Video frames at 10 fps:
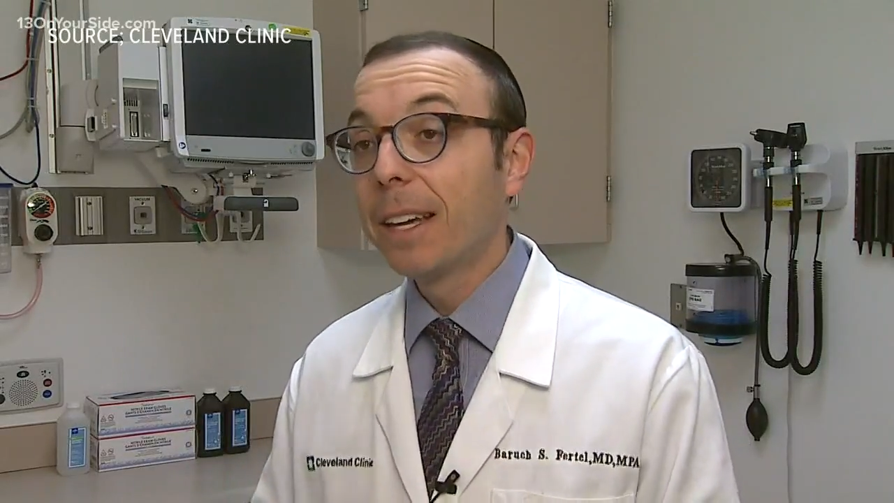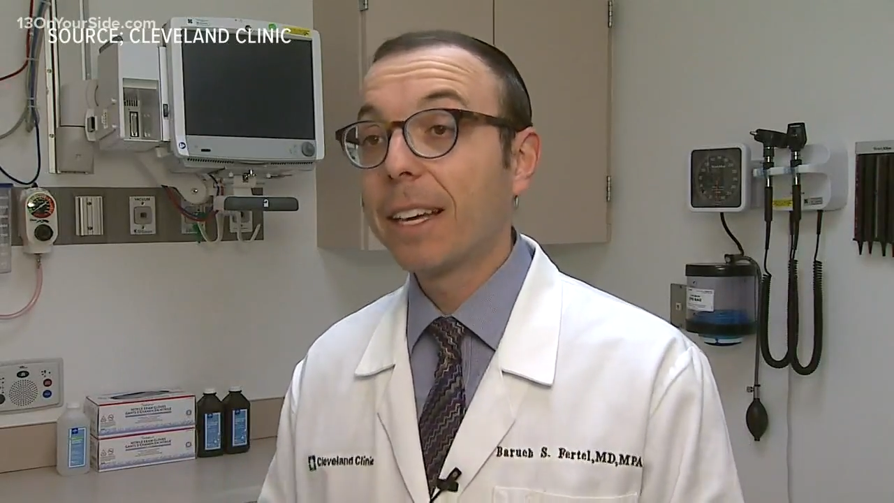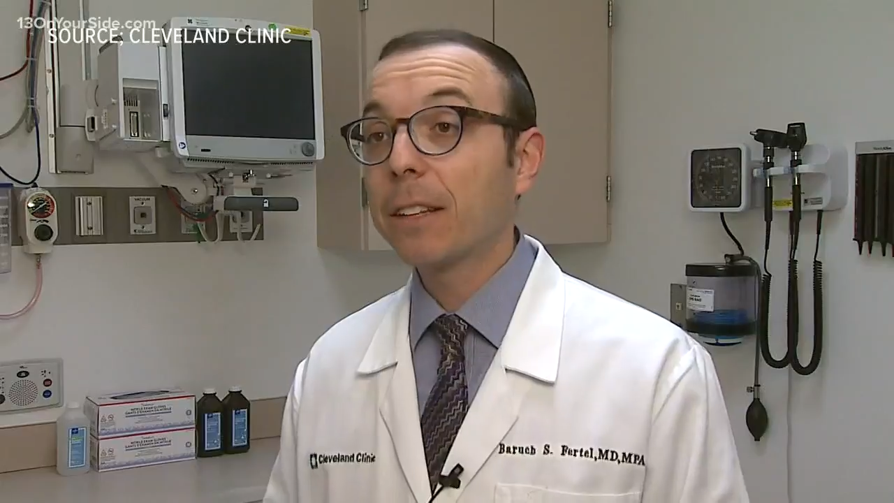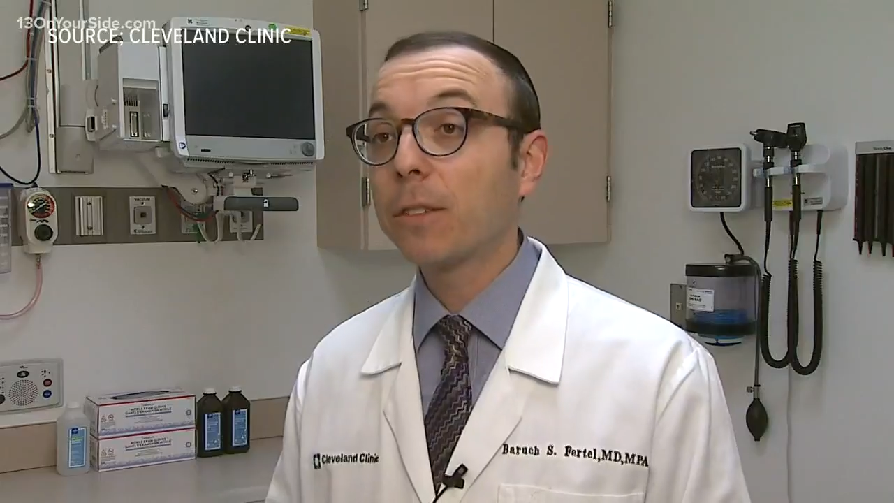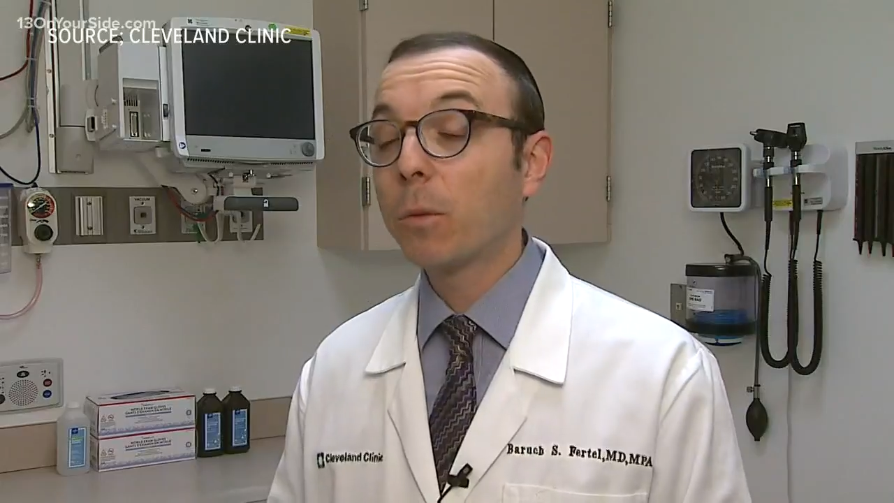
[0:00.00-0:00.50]

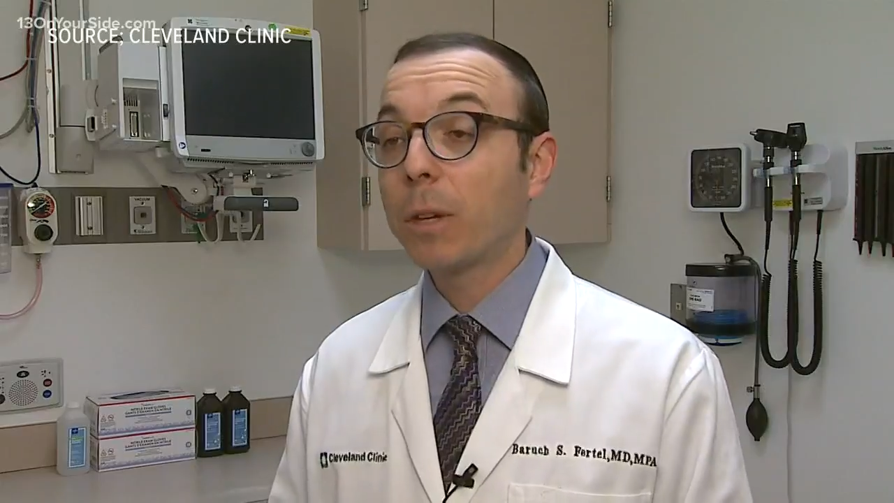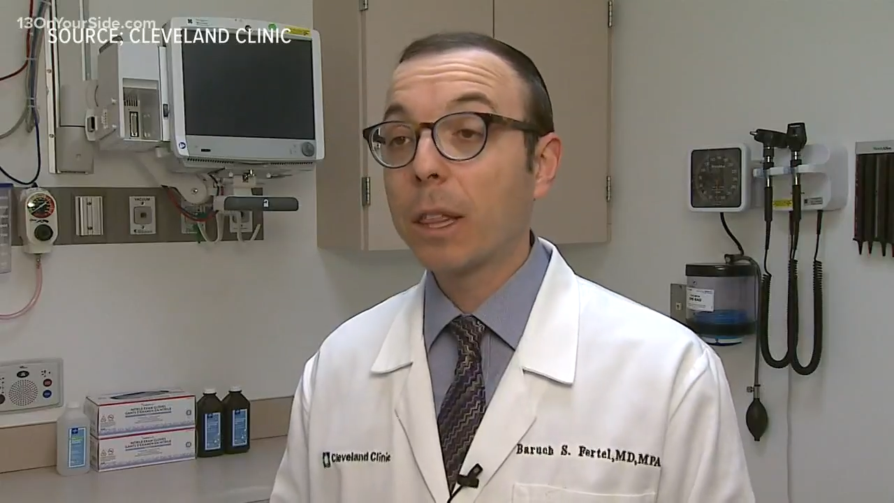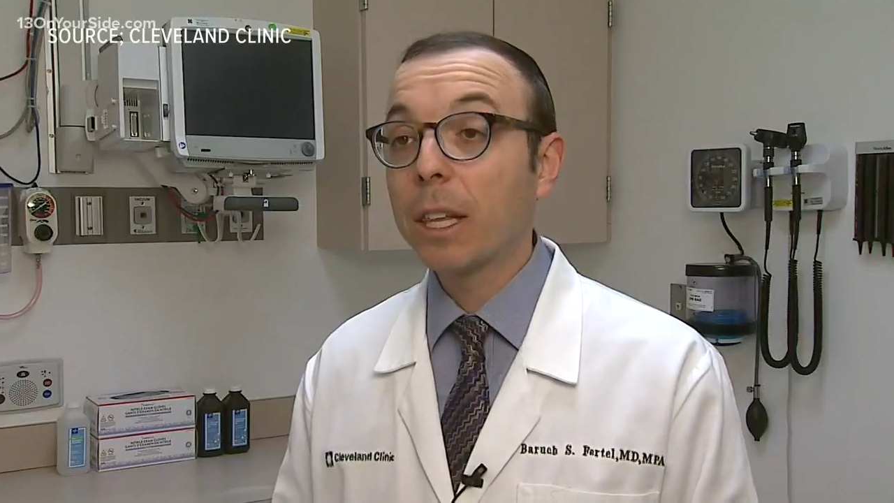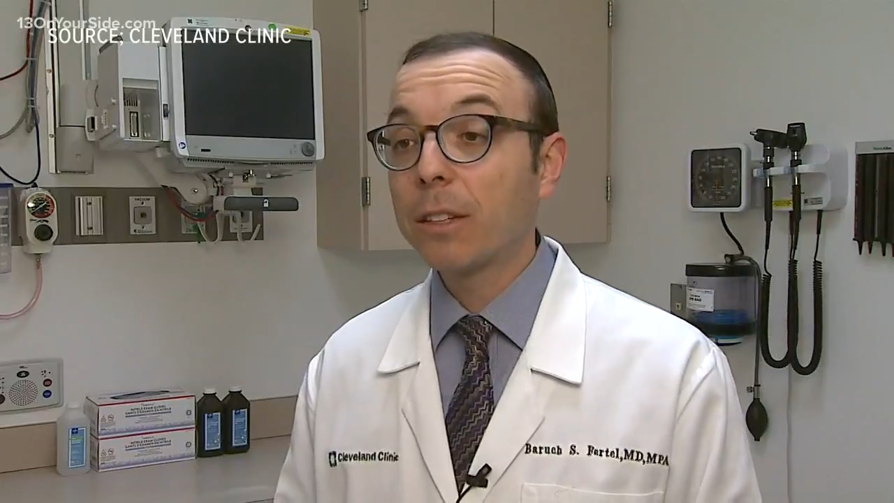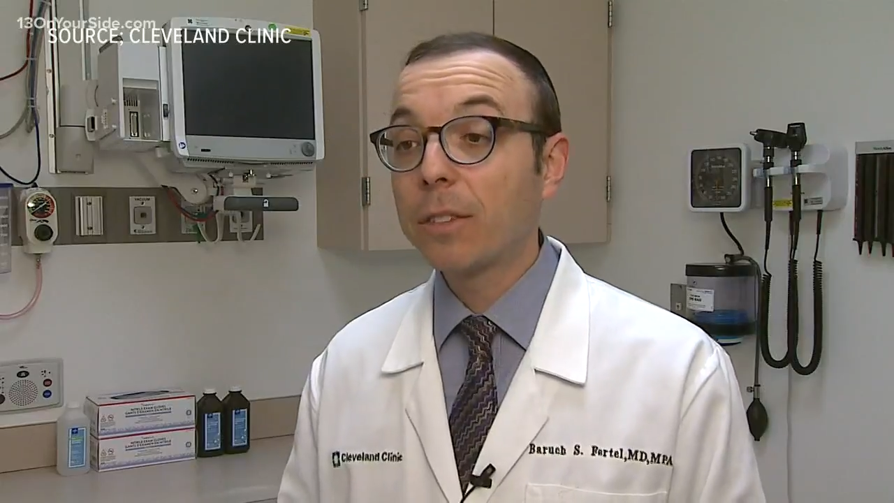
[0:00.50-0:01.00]
get so many
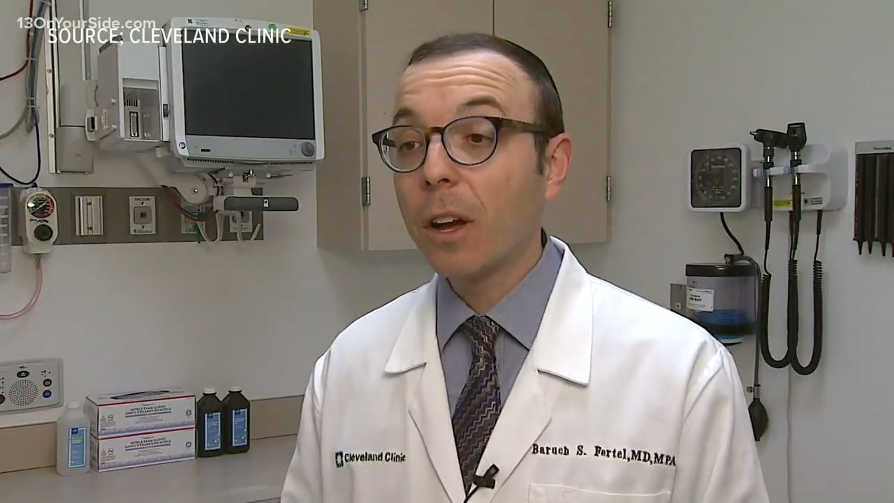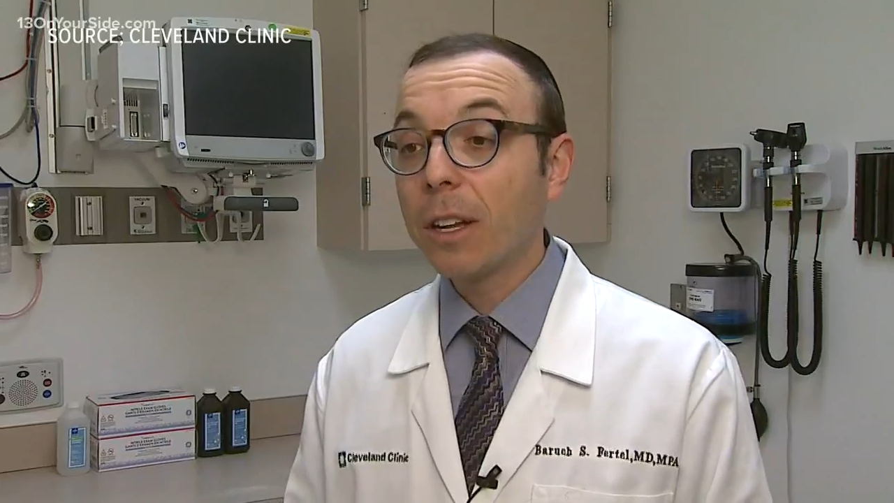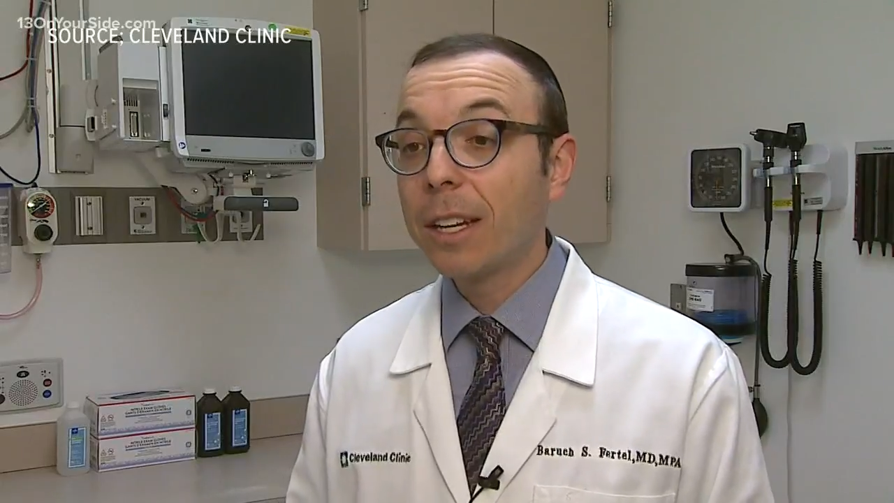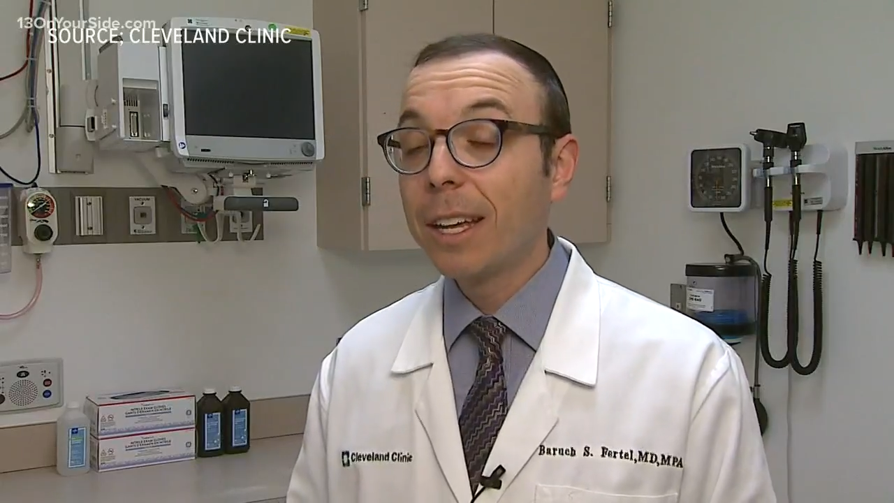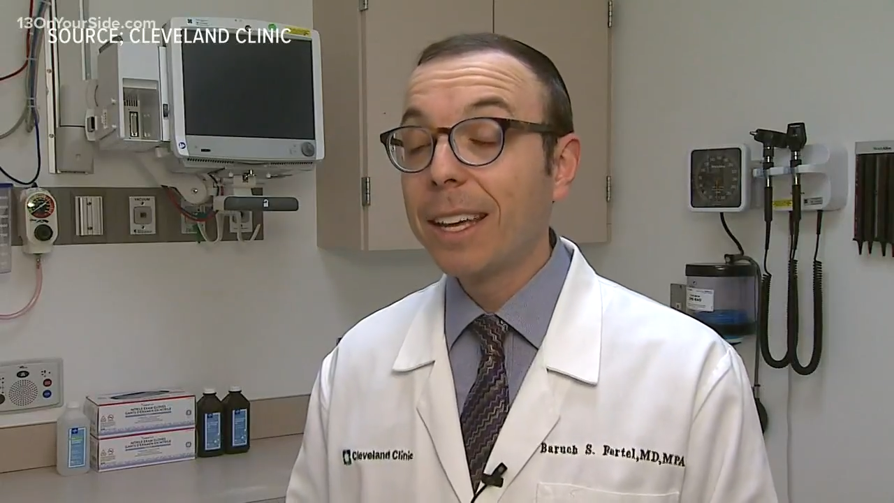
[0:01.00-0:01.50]
things
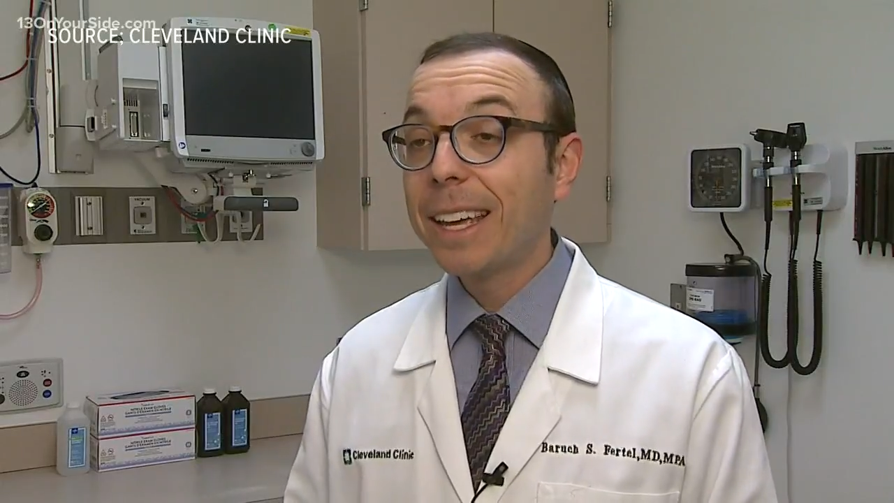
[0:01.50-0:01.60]
done.